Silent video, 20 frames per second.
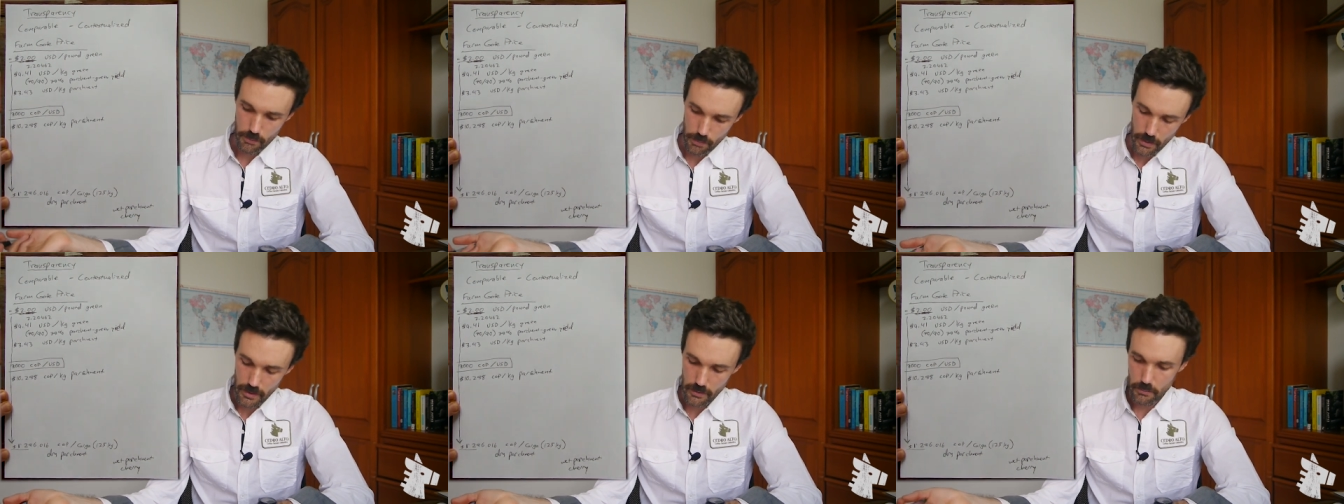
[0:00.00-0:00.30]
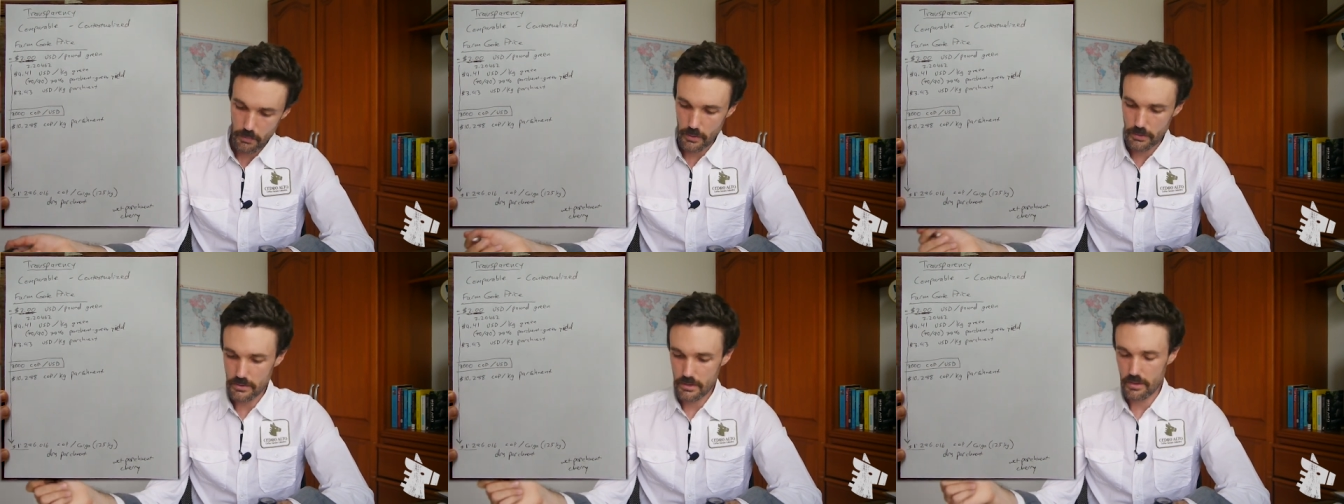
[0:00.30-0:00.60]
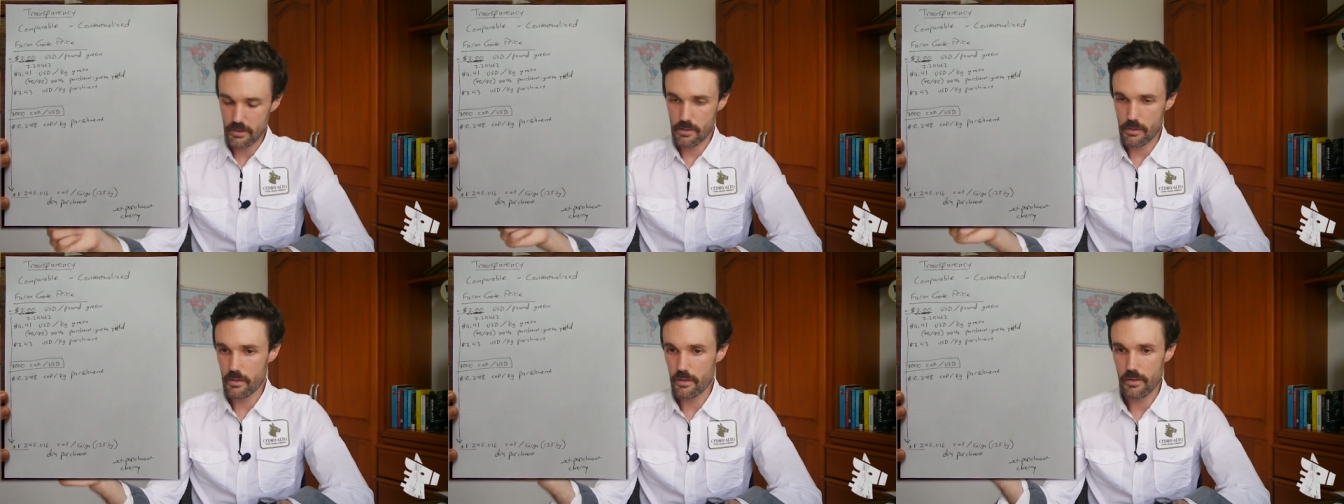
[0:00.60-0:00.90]
but most
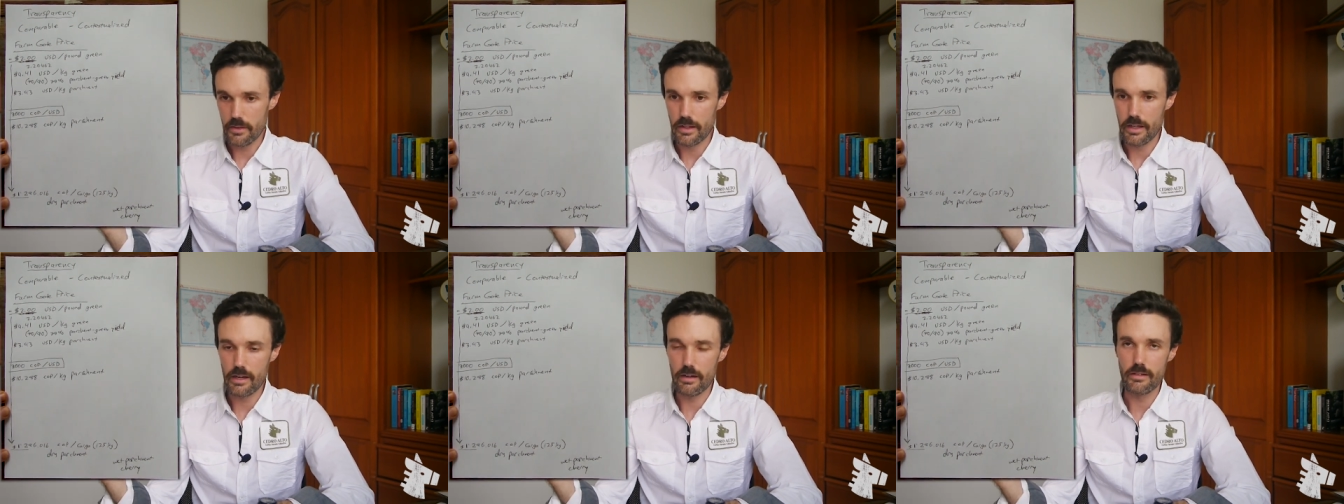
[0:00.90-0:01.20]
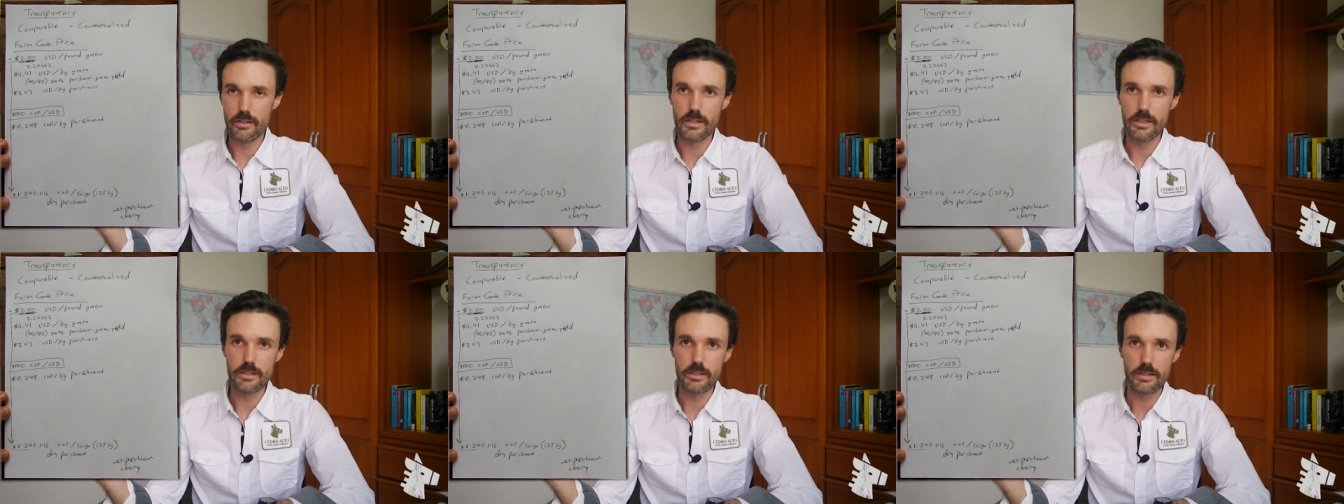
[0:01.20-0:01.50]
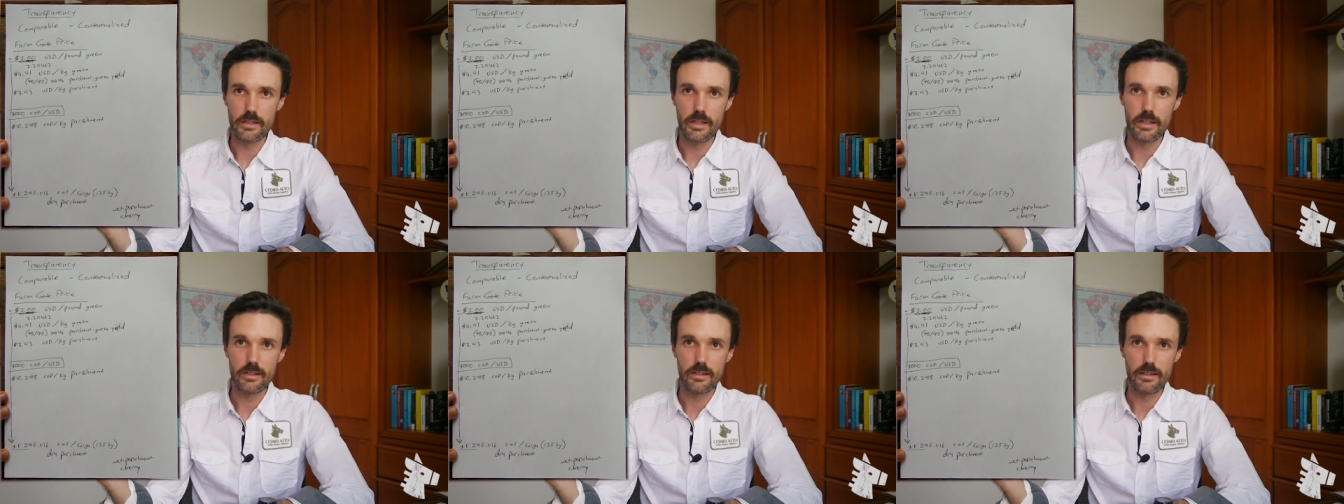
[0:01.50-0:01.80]
of the
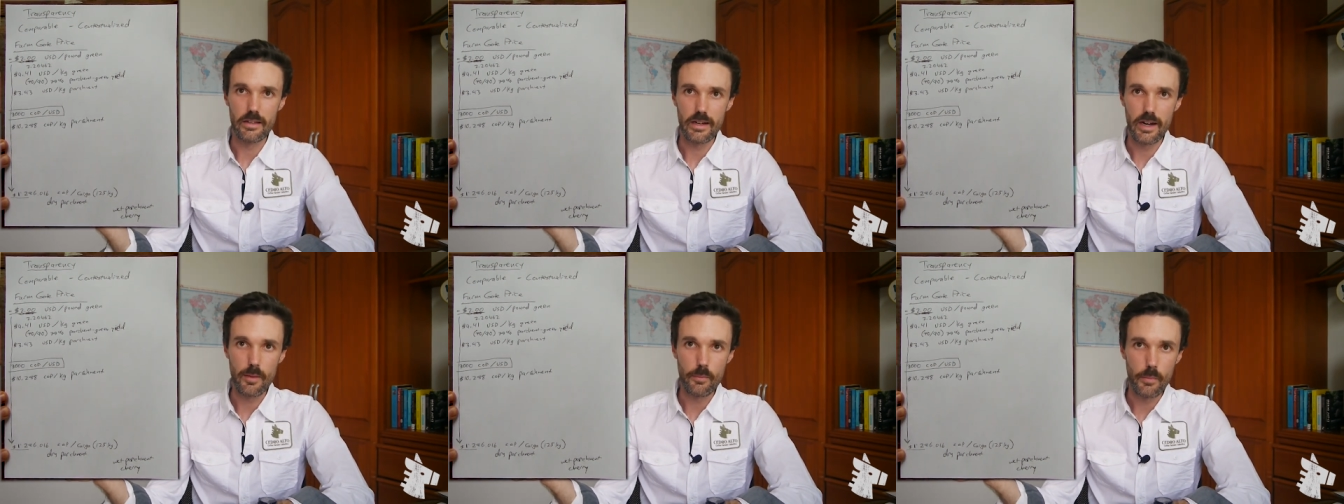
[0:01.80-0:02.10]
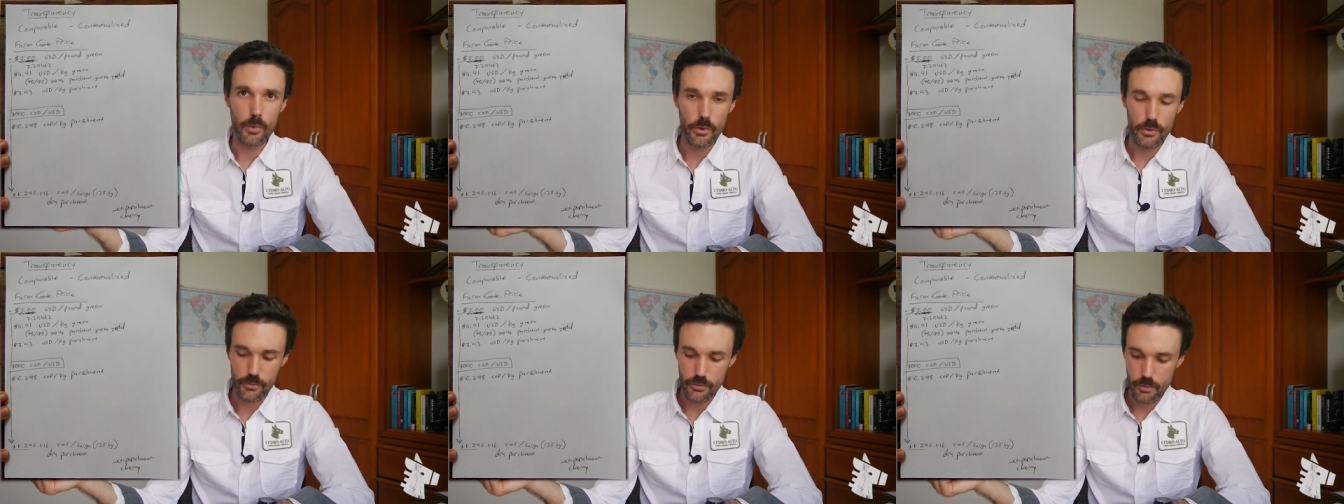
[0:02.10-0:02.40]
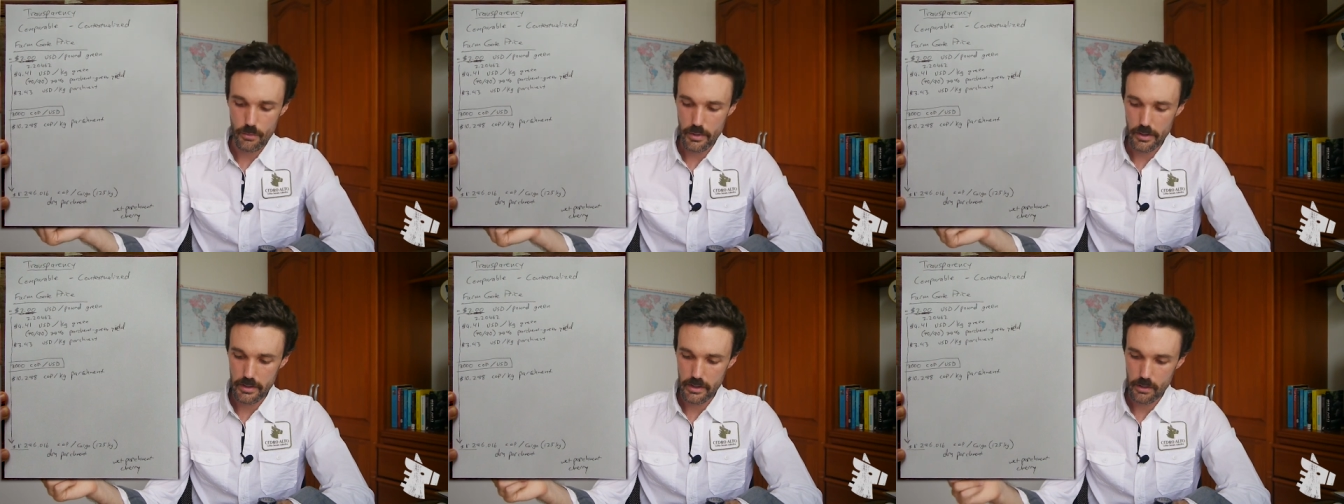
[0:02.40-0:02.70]
areas that I'm most
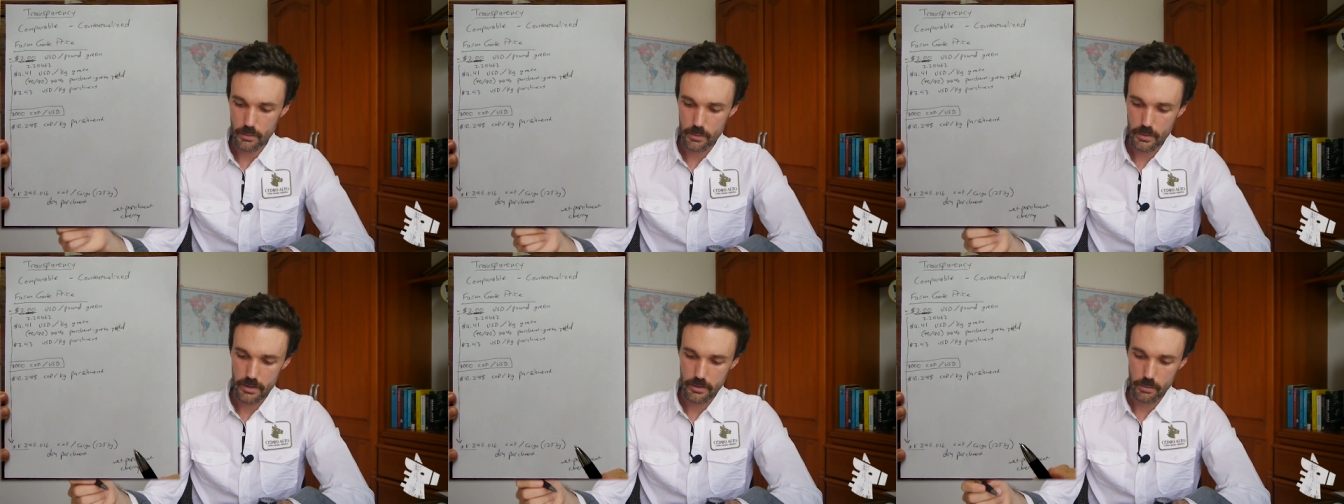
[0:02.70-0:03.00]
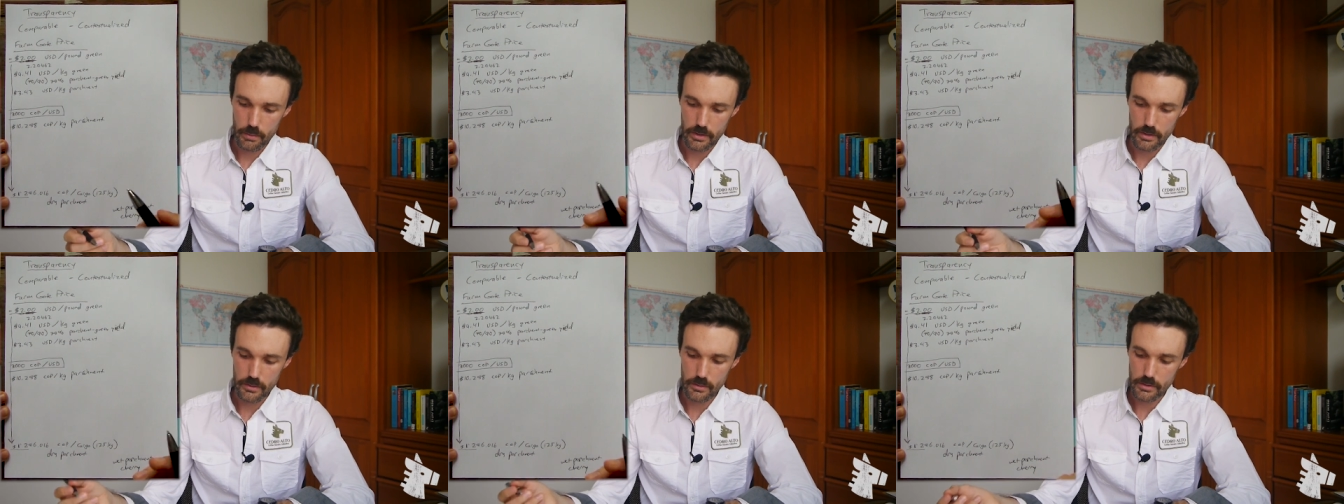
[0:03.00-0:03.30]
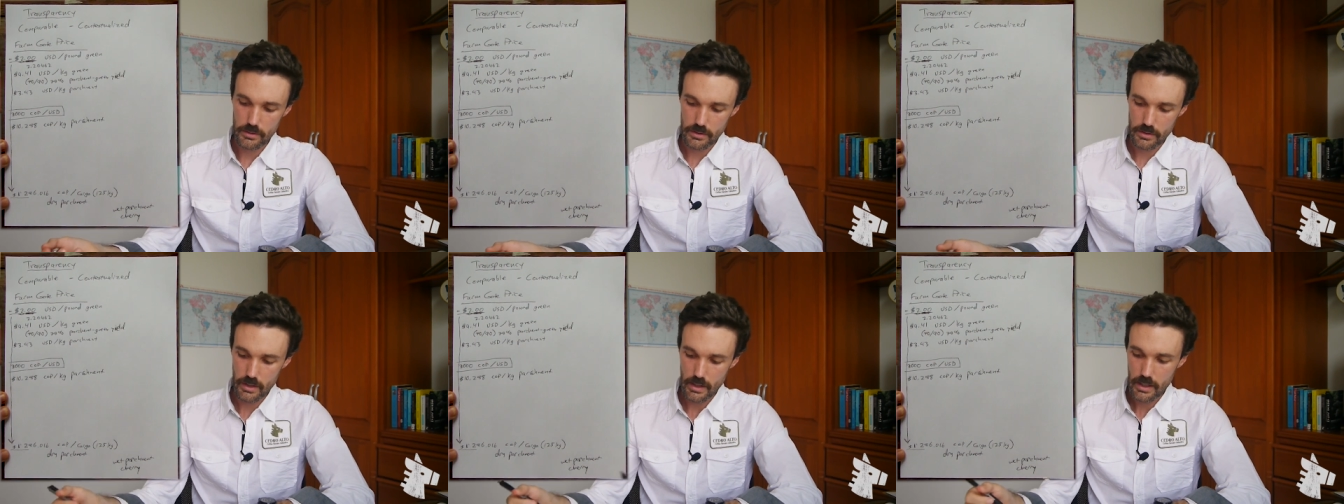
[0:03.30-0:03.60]
familiar with, we
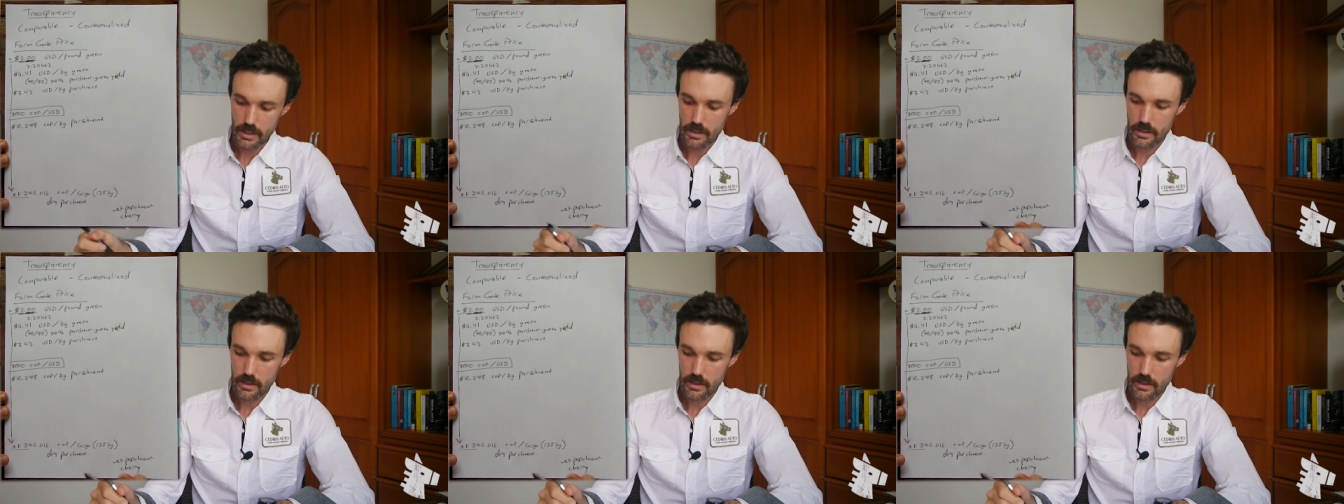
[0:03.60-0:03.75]
use